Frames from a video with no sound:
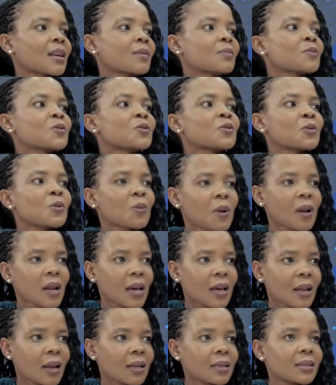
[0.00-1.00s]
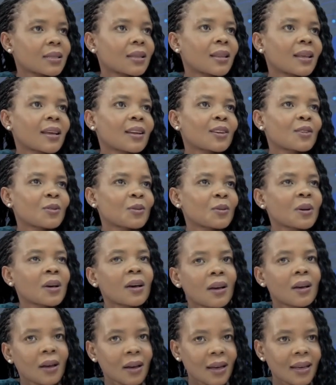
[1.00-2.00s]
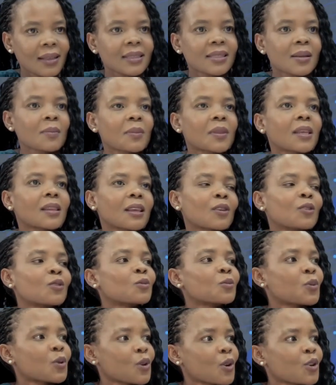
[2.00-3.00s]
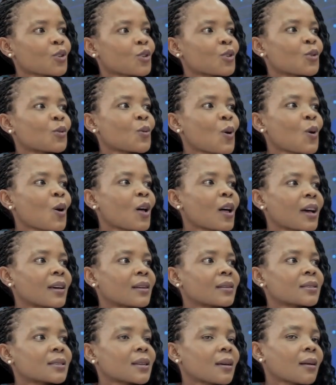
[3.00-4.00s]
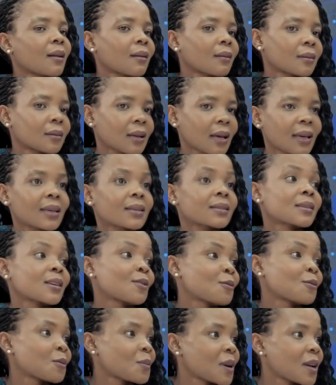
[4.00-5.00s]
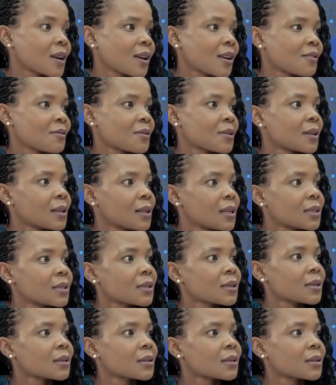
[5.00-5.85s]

I'm so glad I did that. It's something that you put on your wall and tell, I guess, everybody if they'll listen.